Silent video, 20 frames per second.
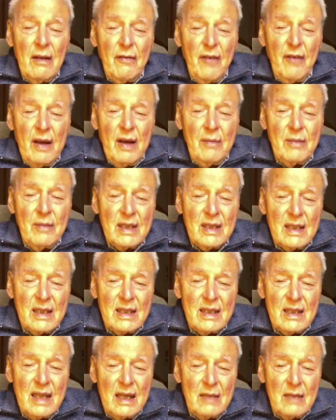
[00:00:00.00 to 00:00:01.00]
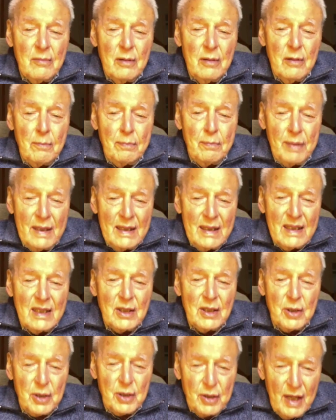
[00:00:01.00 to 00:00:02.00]
famous statement, peace,
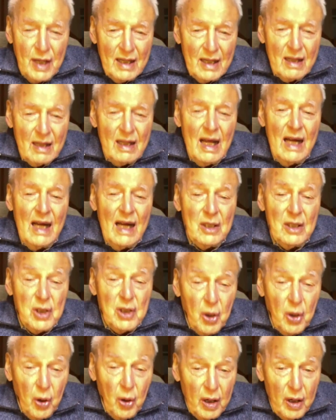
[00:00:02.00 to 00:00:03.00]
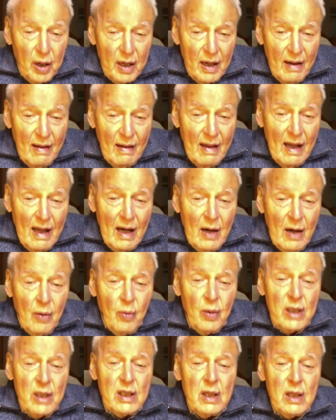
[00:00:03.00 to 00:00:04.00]
strength, and joy,
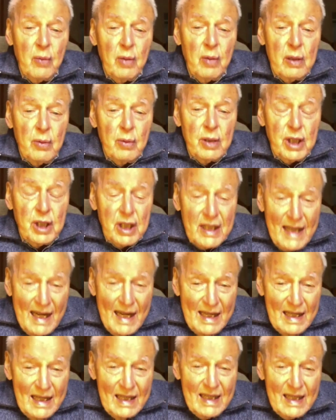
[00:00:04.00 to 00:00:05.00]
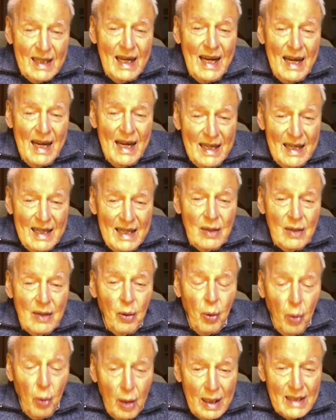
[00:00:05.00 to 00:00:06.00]
with which Gandhi ended
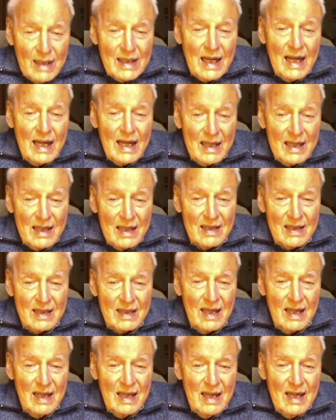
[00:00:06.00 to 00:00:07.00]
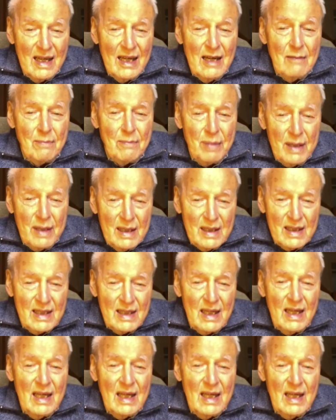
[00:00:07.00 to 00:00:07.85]
all his letters. Peace,